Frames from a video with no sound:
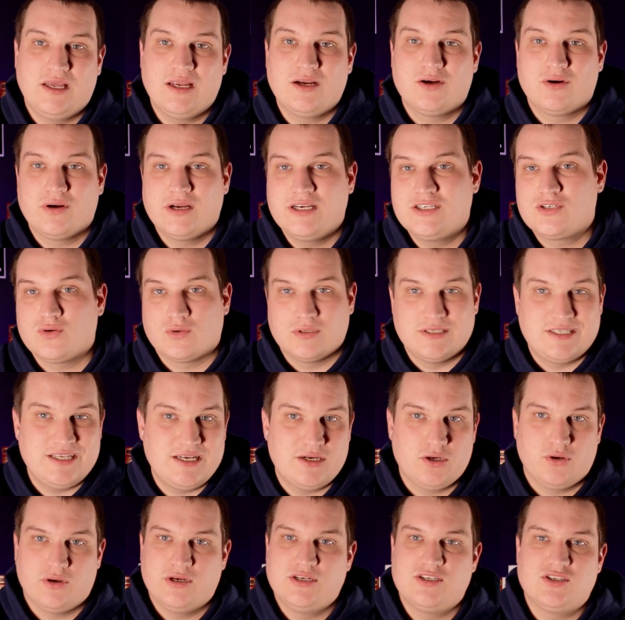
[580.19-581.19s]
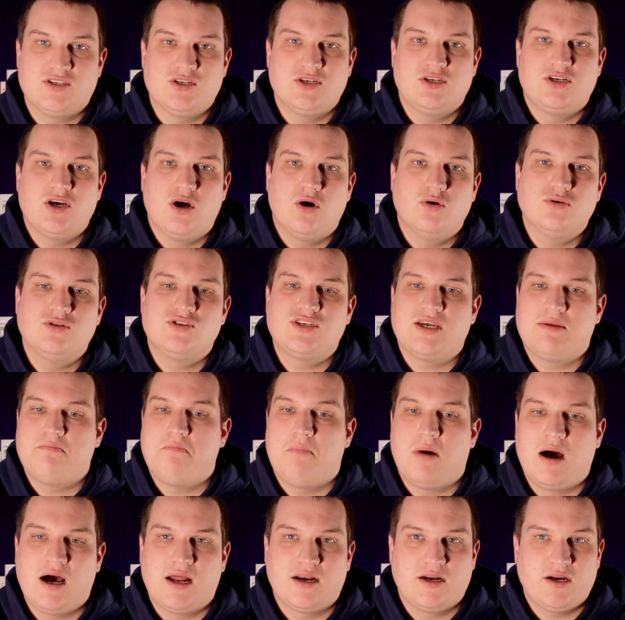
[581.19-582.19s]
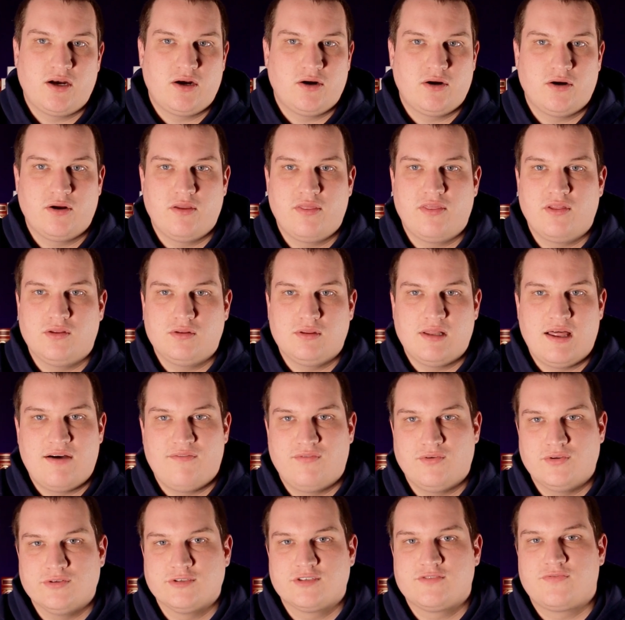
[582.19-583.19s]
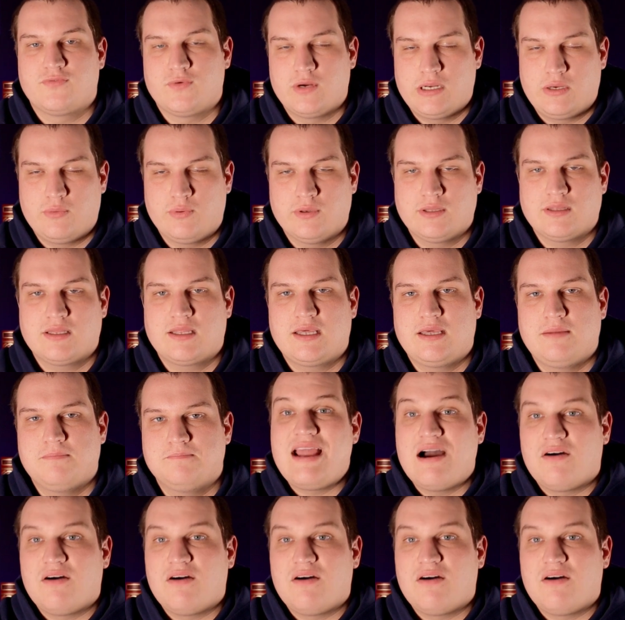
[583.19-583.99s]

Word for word: increase or decrease the dose and monitor the levels frequently.